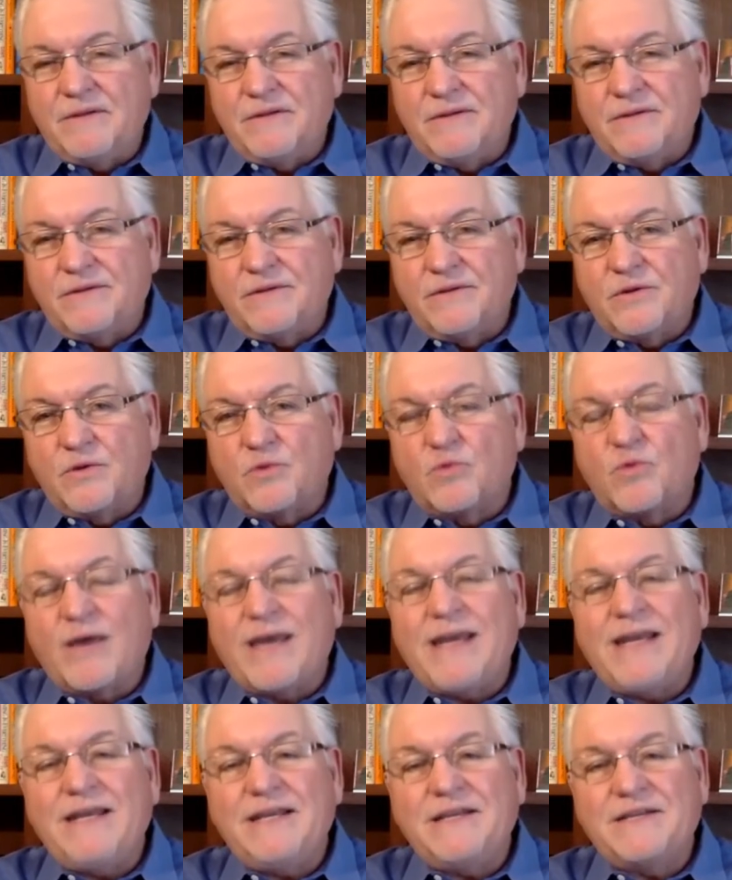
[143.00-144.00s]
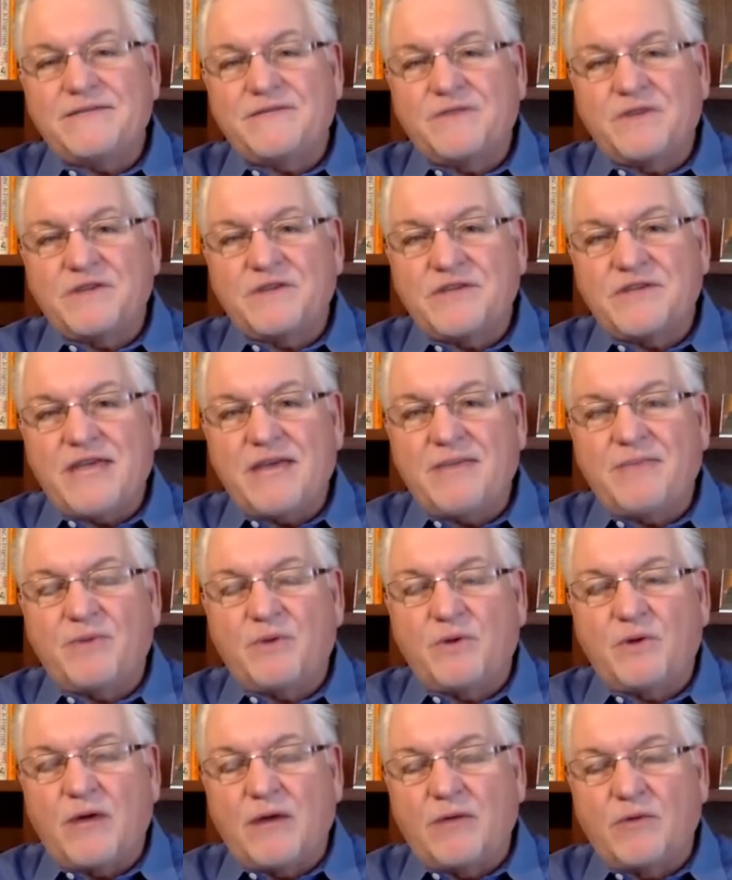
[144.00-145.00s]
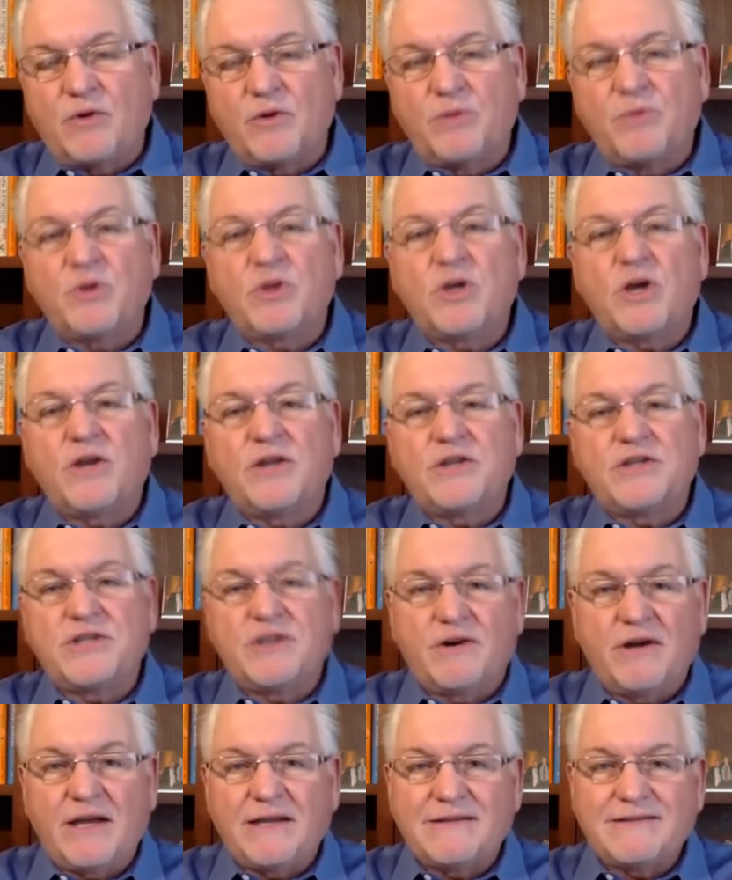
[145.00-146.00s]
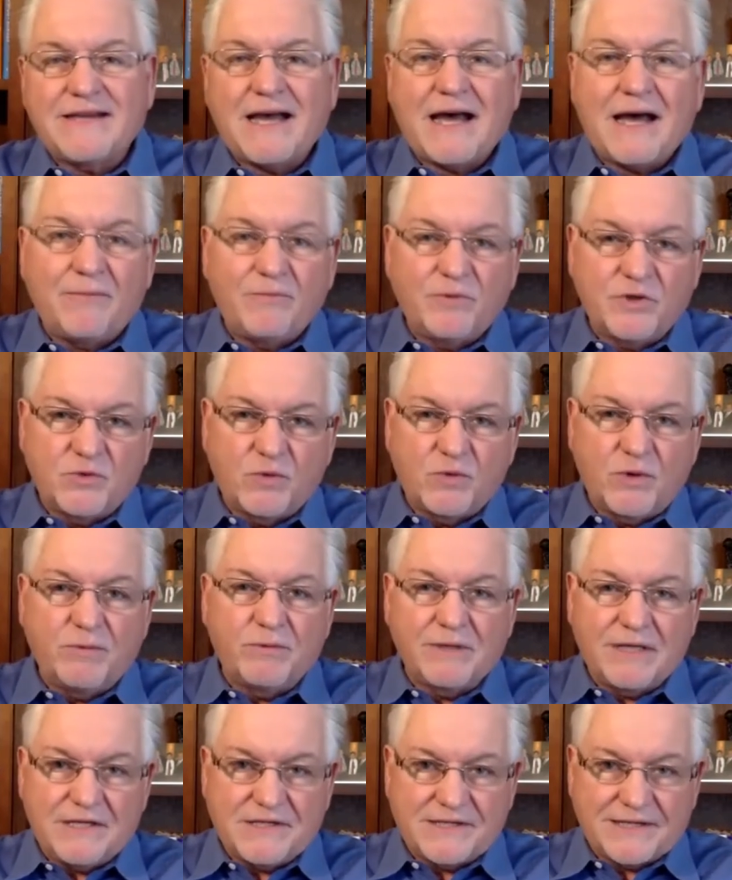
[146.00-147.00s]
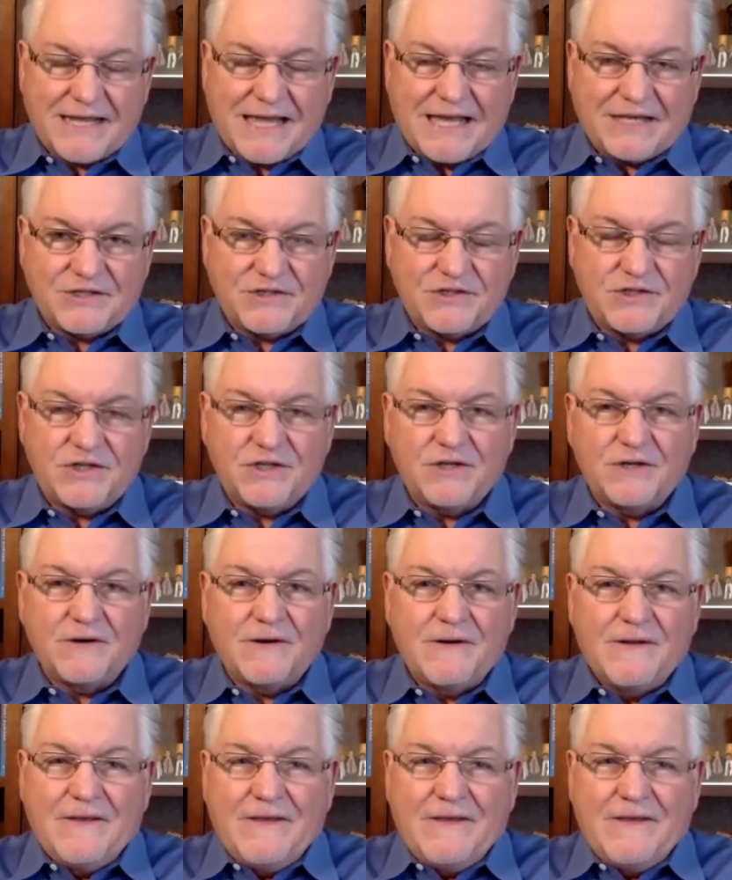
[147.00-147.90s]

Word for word: the writings, for example, I wrote a book called The Cherry on Top, which we released last year.